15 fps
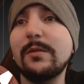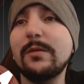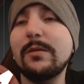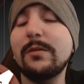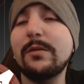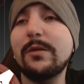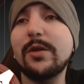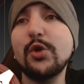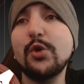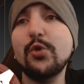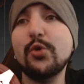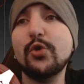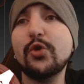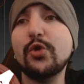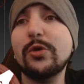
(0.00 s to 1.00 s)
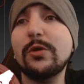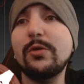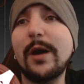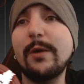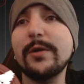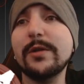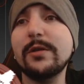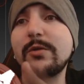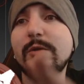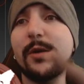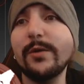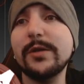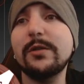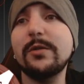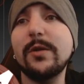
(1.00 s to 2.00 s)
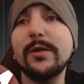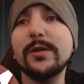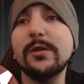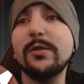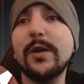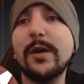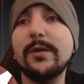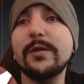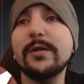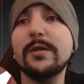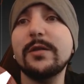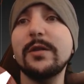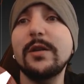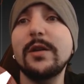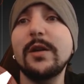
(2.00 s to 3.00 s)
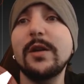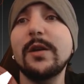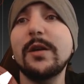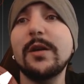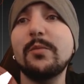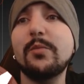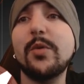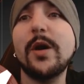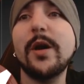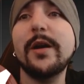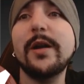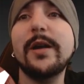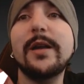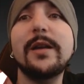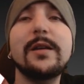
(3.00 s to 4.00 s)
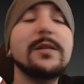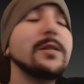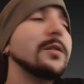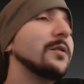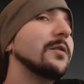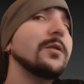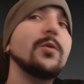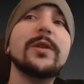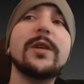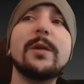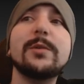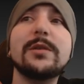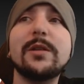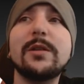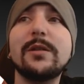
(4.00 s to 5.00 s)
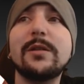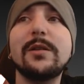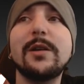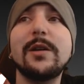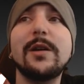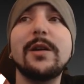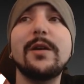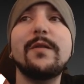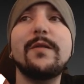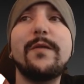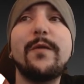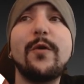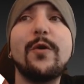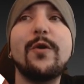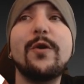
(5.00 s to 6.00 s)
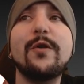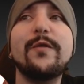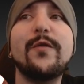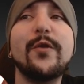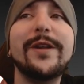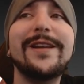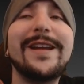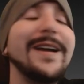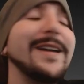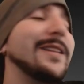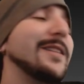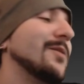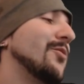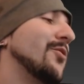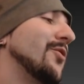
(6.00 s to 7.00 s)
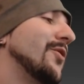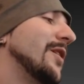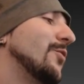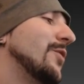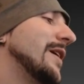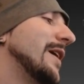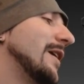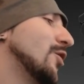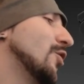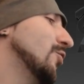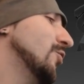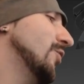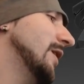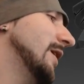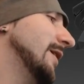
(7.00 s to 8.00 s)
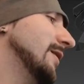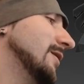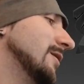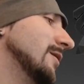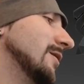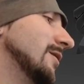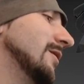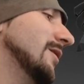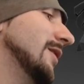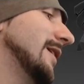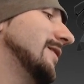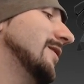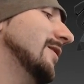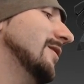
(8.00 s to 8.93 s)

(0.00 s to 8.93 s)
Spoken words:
2 hours and 2 hours and 2 hours and 2 hours. But it is, what time is it? 4:49 in the morning. We gotta go, you guys. That's it.